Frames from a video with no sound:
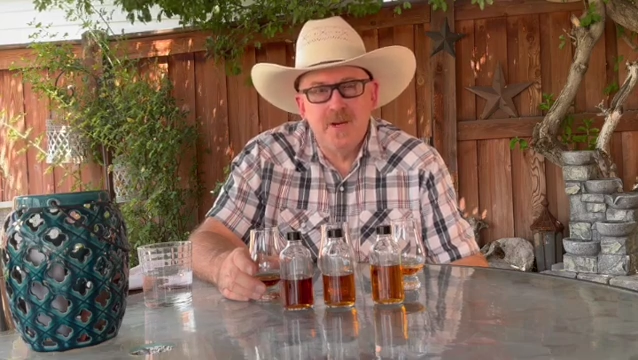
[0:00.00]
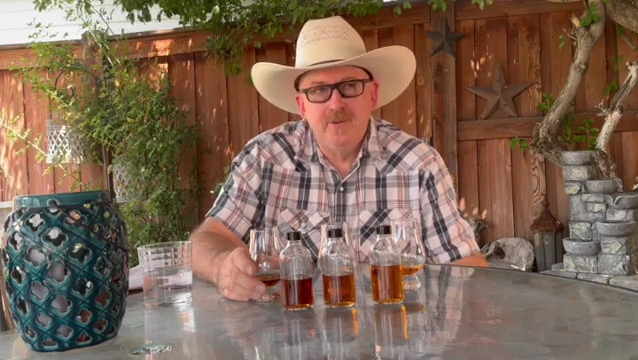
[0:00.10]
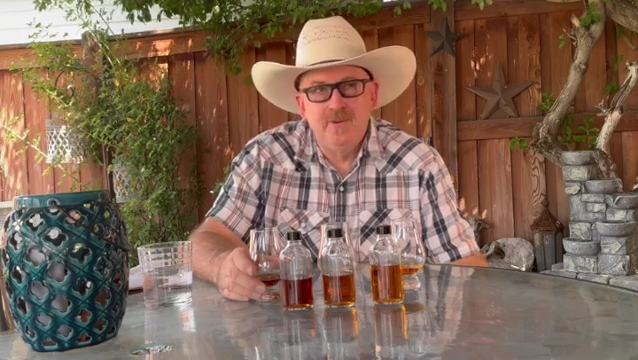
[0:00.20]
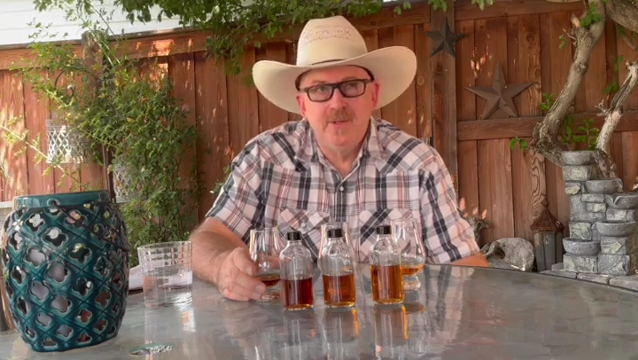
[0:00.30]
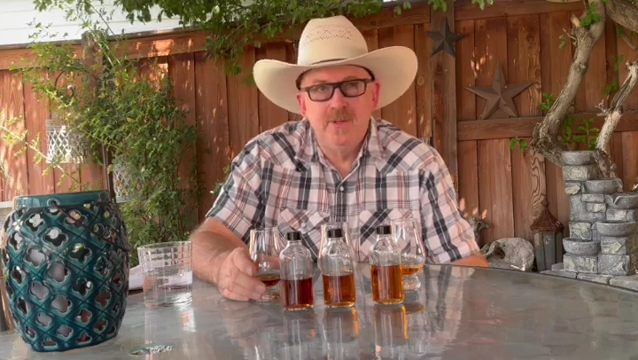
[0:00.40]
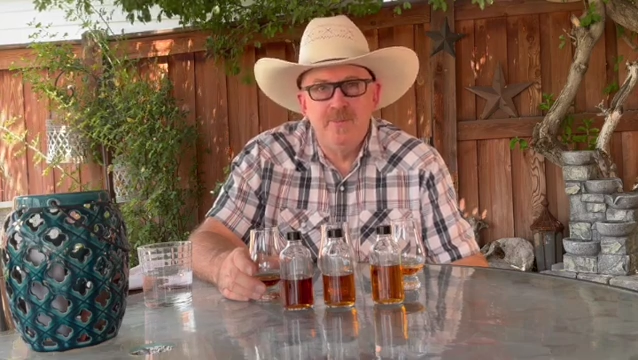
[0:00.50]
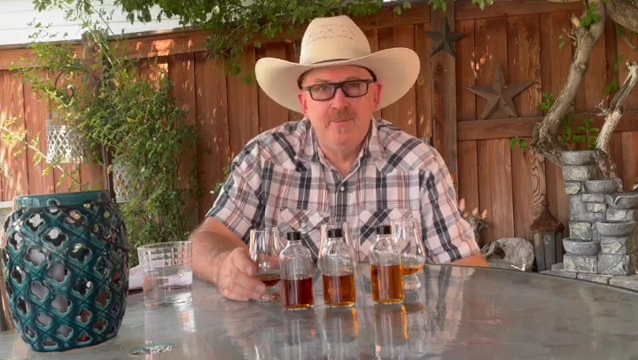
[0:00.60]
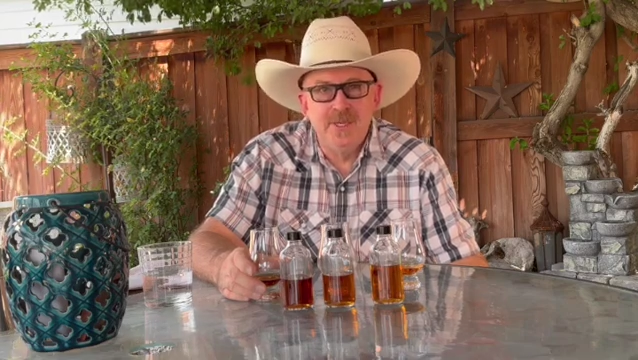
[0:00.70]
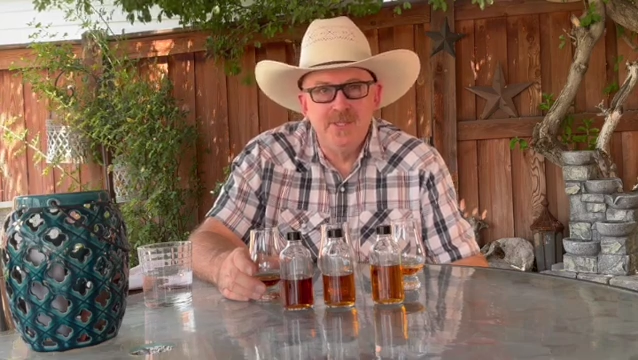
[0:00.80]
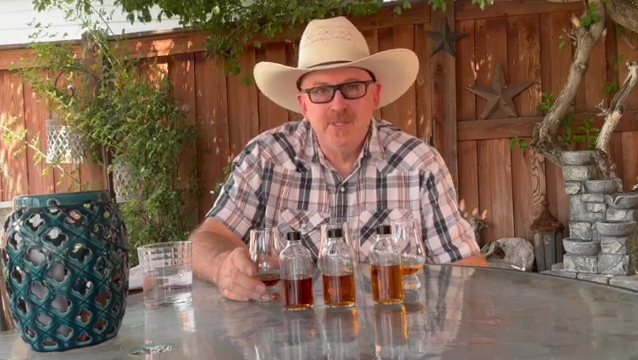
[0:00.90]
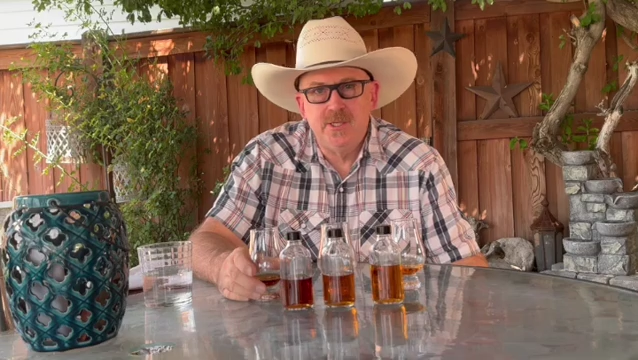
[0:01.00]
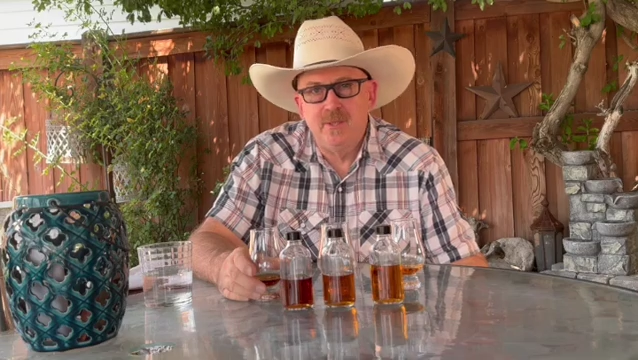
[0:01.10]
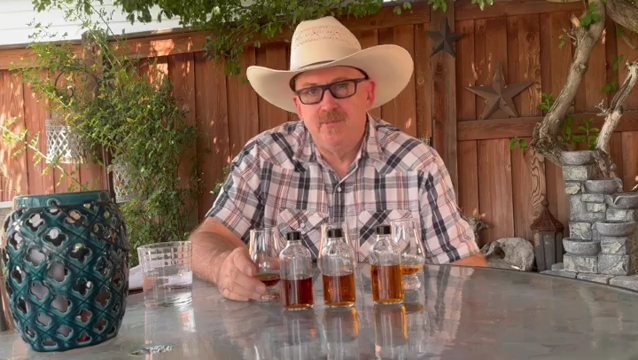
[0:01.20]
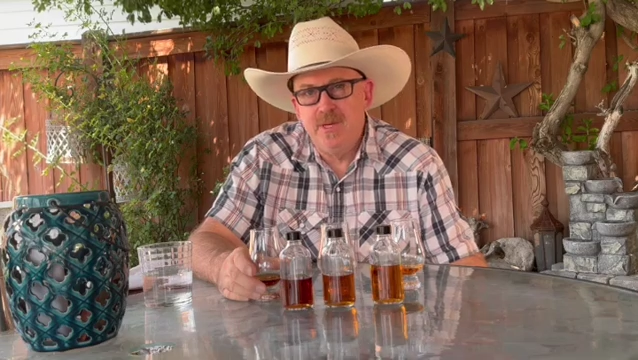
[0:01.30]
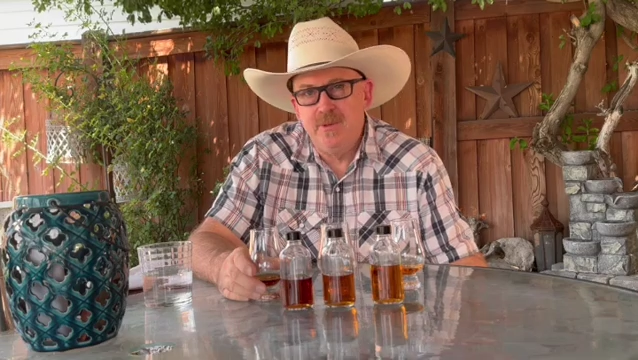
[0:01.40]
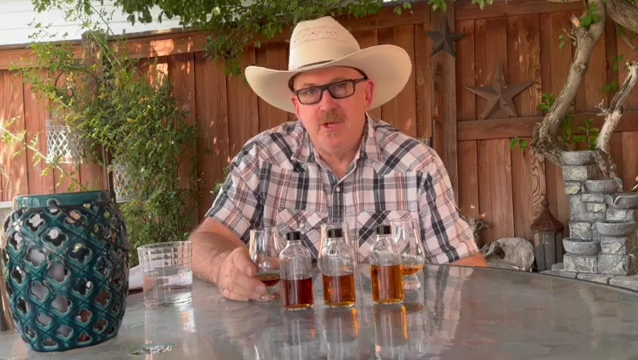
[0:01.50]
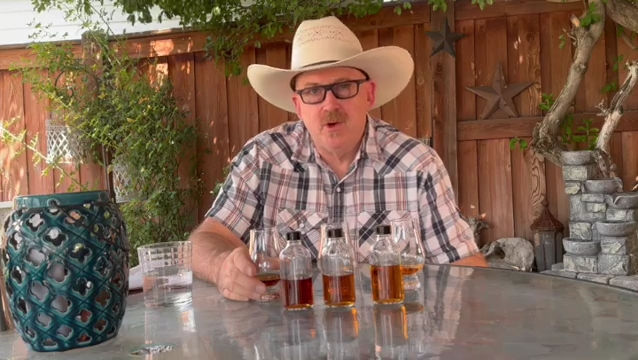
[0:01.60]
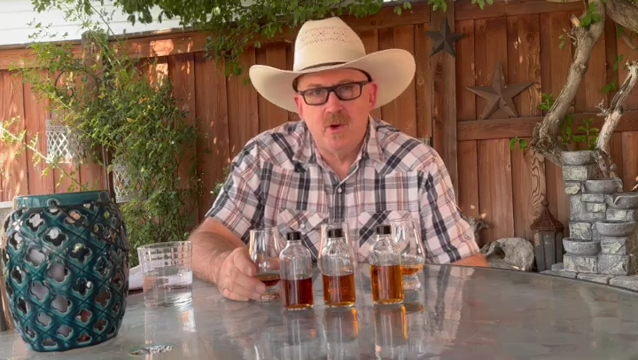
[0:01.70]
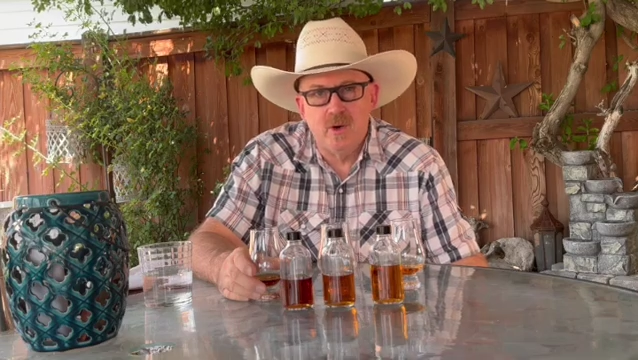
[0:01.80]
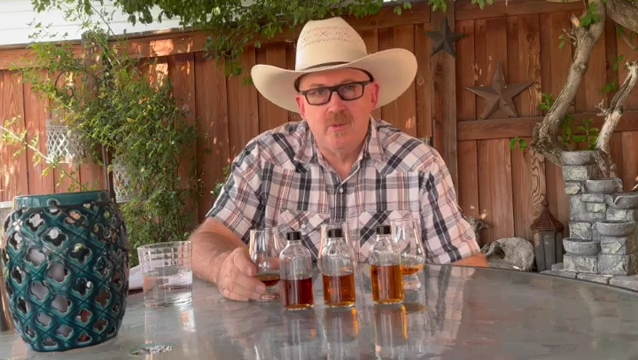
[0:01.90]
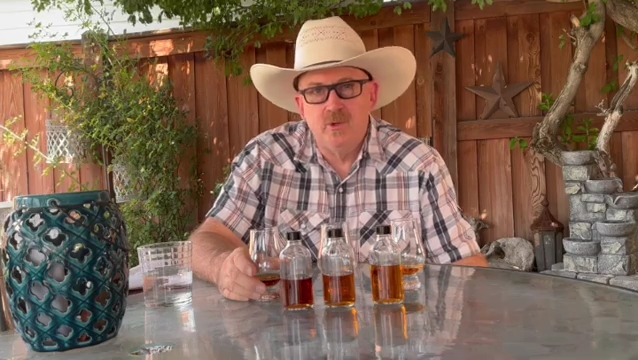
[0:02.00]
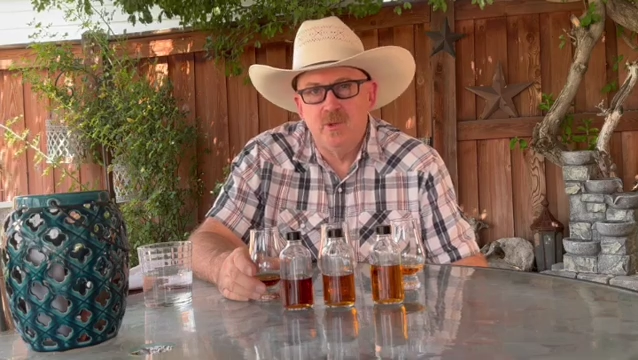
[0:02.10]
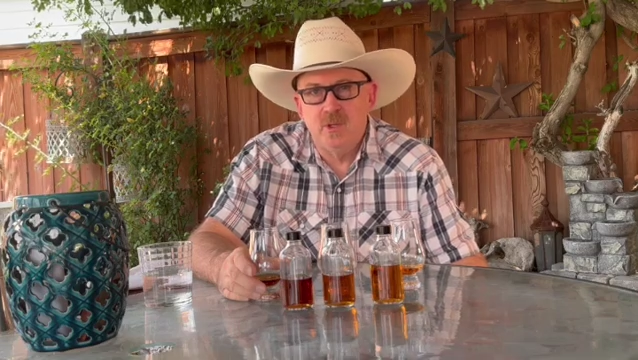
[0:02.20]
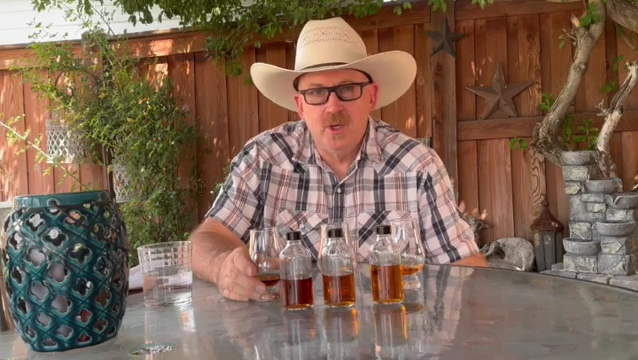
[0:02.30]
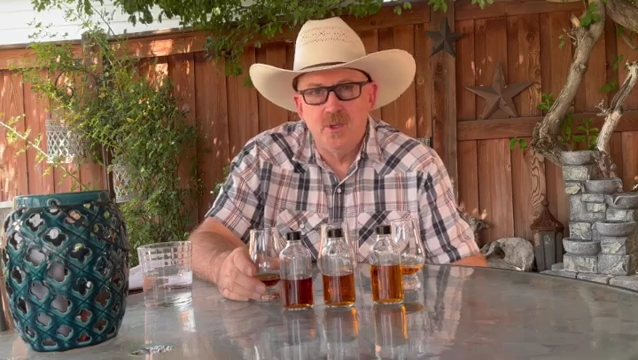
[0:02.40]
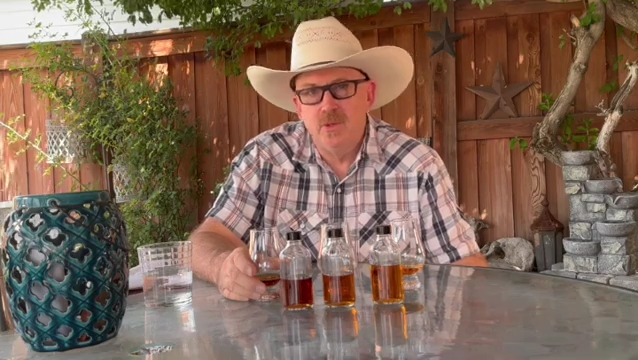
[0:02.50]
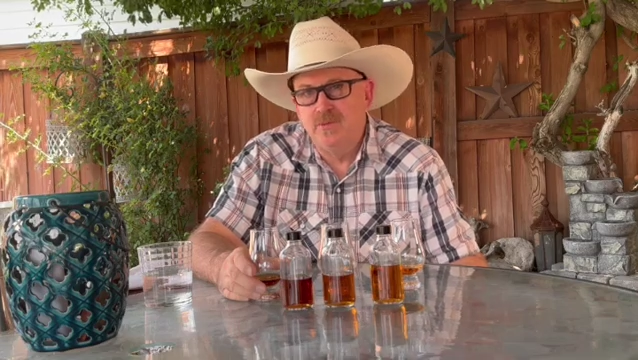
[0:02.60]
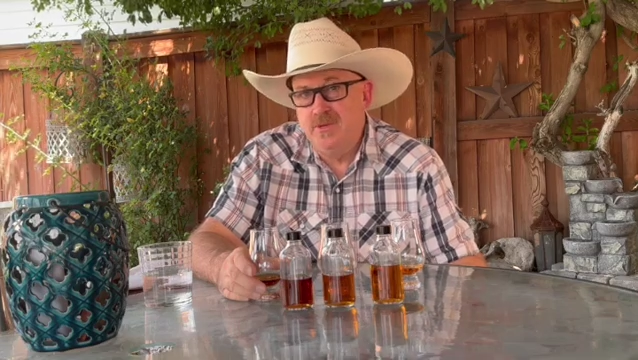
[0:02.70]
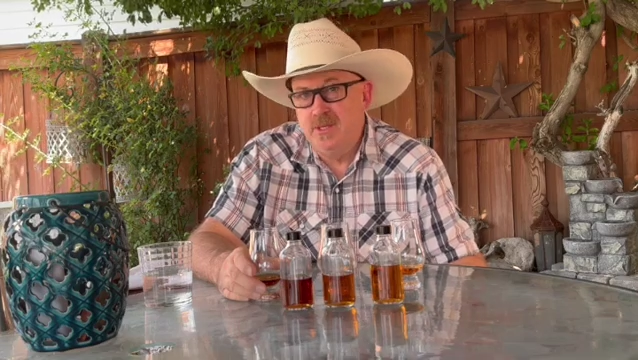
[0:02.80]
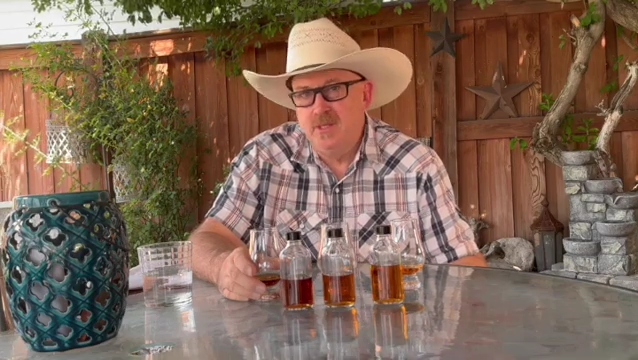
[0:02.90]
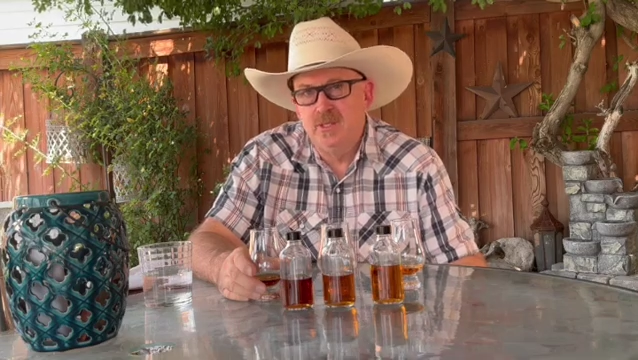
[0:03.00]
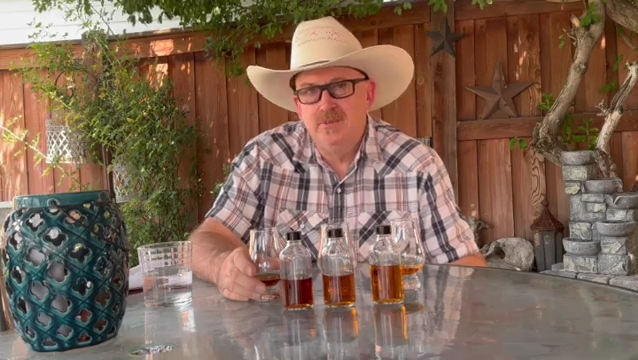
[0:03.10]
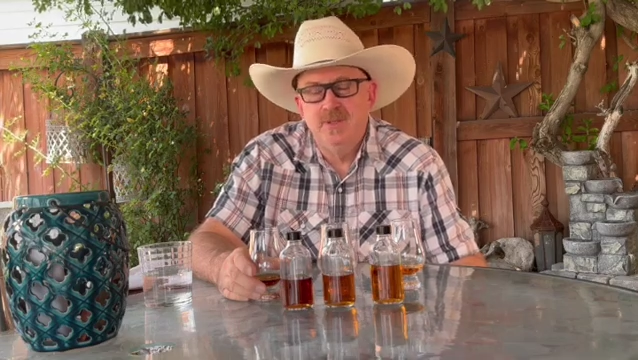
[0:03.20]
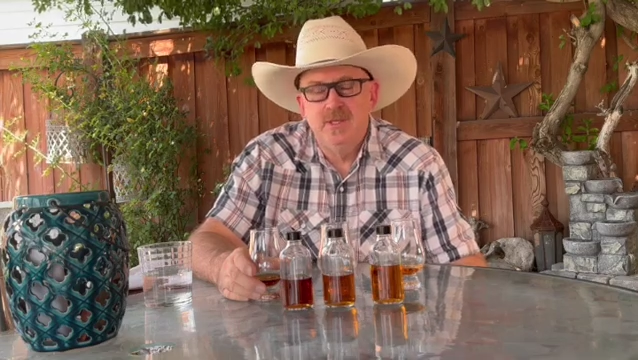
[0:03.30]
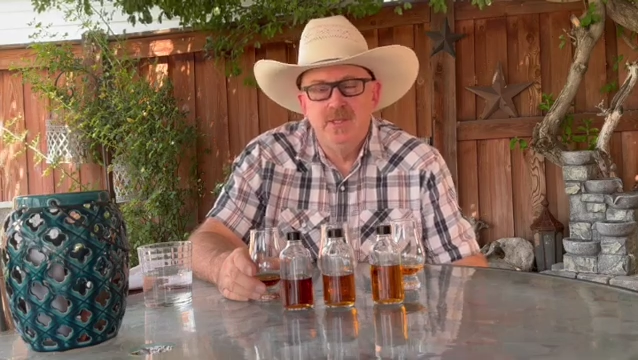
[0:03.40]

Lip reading: other than the basic, maybe caramel, oak, vanilla.